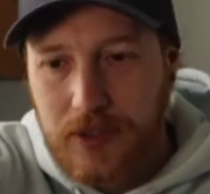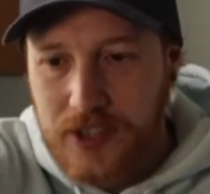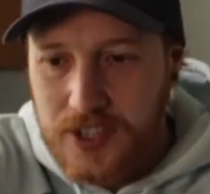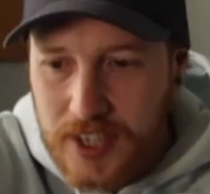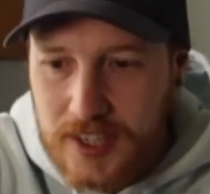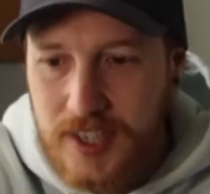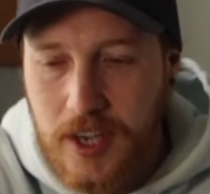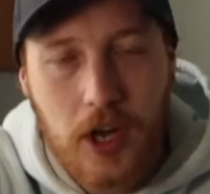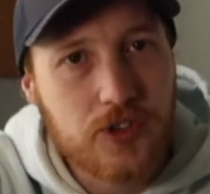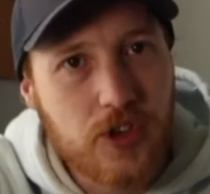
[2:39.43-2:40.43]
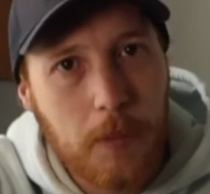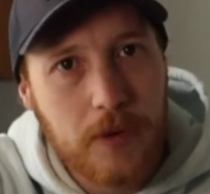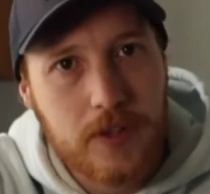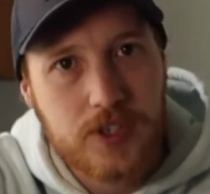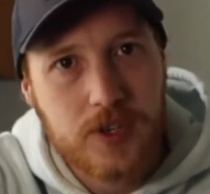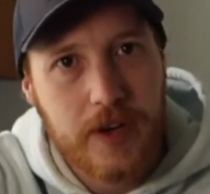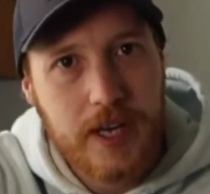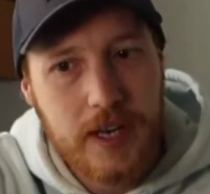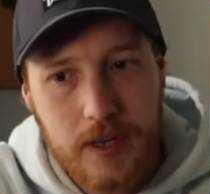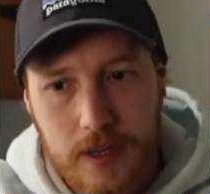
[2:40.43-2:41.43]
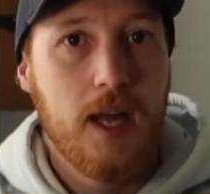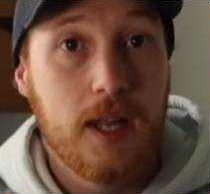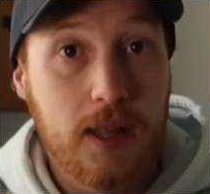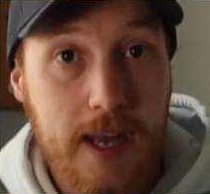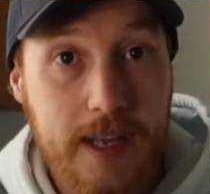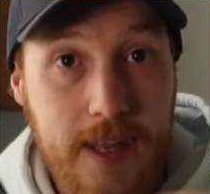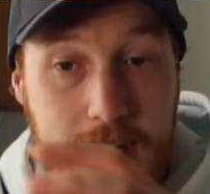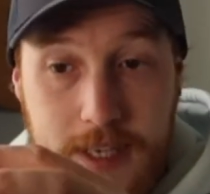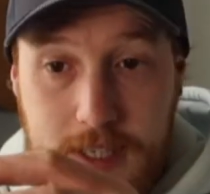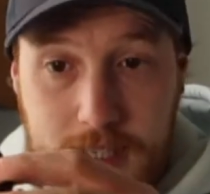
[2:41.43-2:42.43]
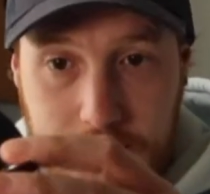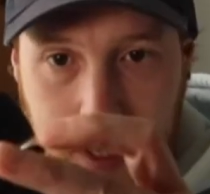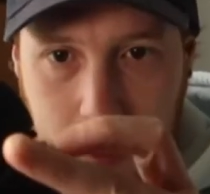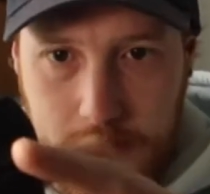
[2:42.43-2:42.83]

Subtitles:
sit it on top of the screen, like this.